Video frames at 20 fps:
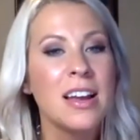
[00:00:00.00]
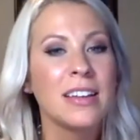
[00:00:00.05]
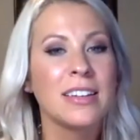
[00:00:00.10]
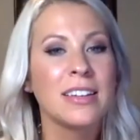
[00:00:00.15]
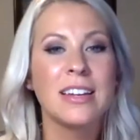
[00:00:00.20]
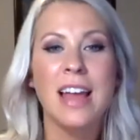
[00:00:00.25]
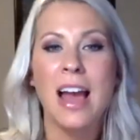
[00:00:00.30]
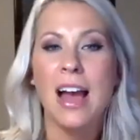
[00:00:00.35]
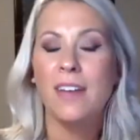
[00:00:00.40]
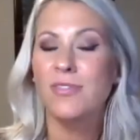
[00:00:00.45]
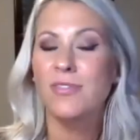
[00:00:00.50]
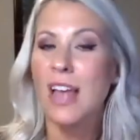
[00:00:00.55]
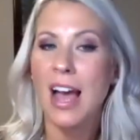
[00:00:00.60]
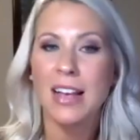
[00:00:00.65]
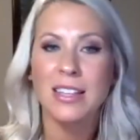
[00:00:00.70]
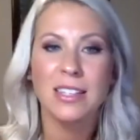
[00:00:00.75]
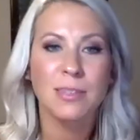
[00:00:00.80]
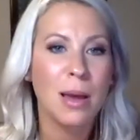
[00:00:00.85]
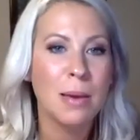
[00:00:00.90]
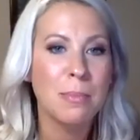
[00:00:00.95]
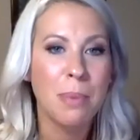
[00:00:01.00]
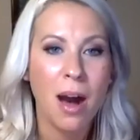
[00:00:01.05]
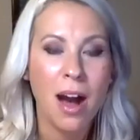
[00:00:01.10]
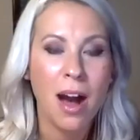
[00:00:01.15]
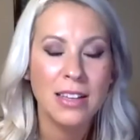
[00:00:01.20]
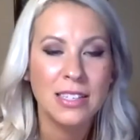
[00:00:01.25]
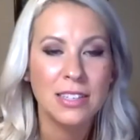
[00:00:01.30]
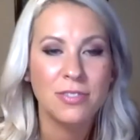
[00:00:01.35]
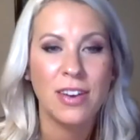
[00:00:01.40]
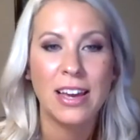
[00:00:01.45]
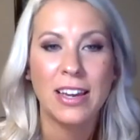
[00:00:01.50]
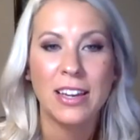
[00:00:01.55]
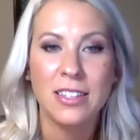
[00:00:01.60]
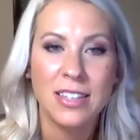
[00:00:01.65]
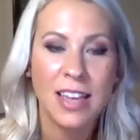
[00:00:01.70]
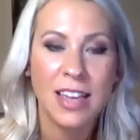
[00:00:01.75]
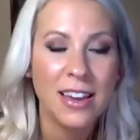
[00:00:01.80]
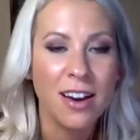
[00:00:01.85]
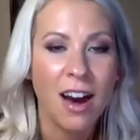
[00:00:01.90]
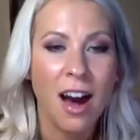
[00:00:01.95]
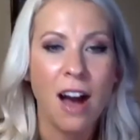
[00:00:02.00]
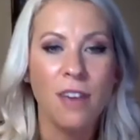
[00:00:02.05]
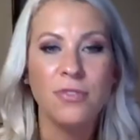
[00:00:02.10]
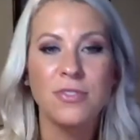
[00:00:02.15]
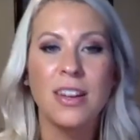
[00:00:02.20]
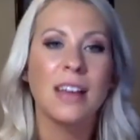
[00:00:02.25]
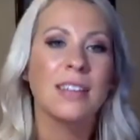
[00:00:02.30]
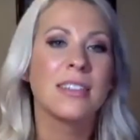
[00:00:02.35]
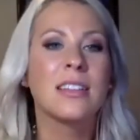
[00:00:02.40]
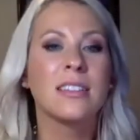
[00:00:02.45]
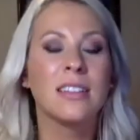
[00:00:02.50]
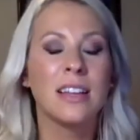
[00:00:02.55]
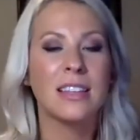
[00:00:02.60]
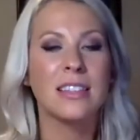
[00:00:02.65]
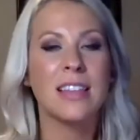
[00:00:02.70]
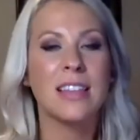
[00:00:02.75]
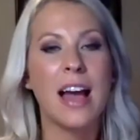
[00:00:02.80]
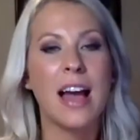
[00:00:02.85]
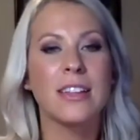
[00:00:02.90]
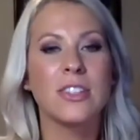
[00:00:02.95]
didn't have to ask my boss if I could take off, nothing like that.